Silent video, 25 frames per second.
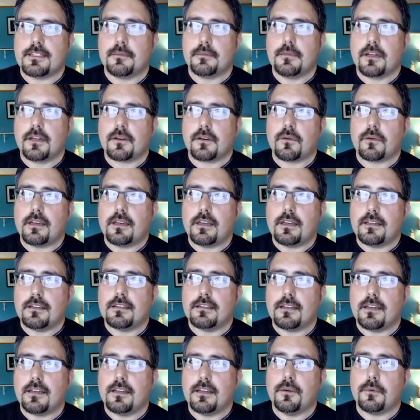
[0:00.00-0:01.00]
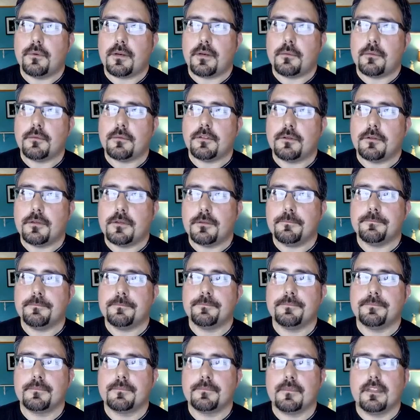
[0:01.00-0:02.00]
I'm not green. I know what I'm doing."
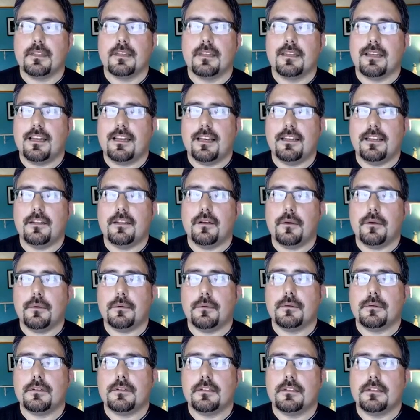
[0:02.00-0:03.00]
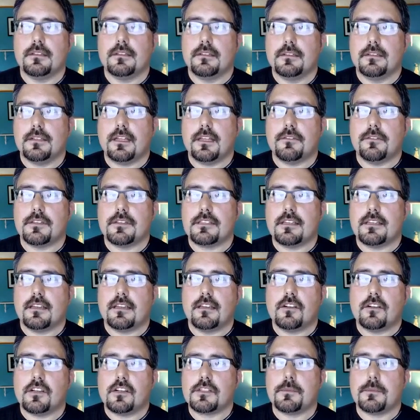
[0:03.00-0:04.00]
"I know," David
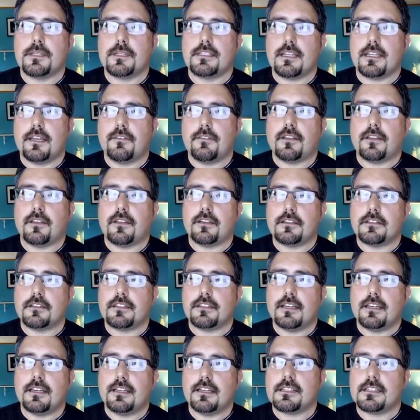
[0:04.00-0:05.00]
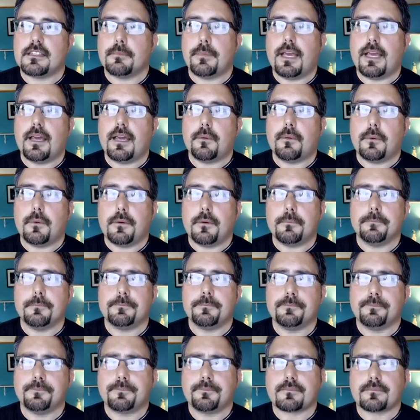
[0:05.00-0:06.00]
said. "Just be safe out there tonight. It's a bad one."
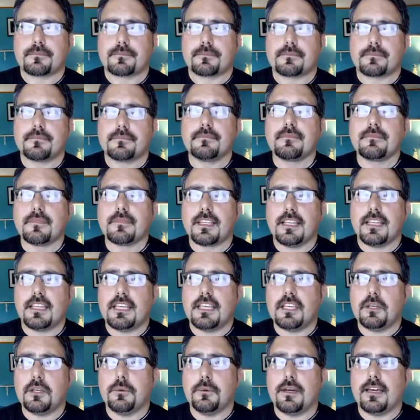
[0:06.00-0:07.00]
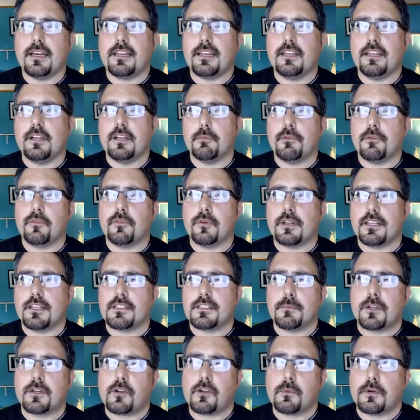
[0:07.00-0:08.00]
"Get you out of here before it
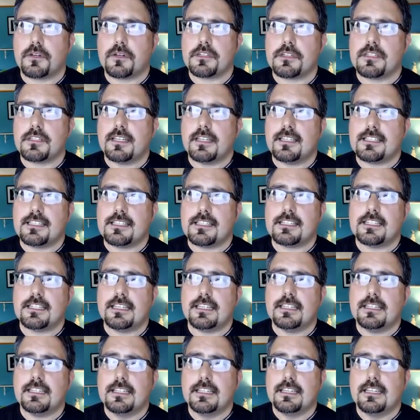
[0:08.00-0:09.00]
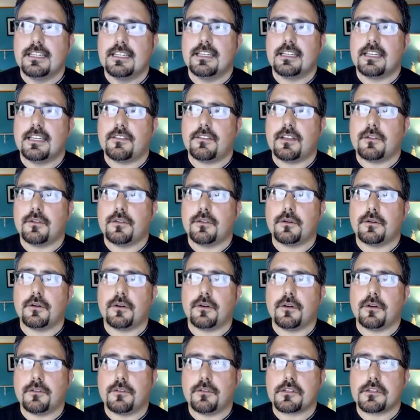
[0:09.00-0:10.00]
gets much worse," Nancy said. "Give that little
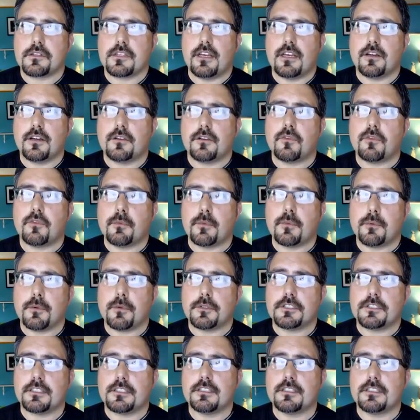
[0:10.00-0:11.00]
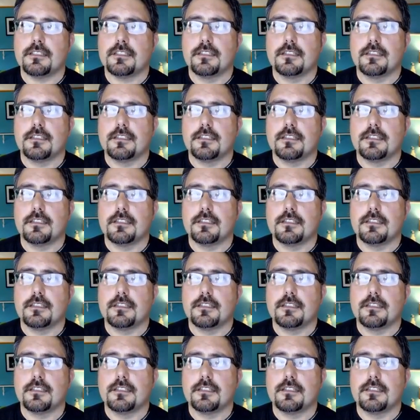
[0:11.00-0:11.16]
girl of yours a hug for me, won't you?"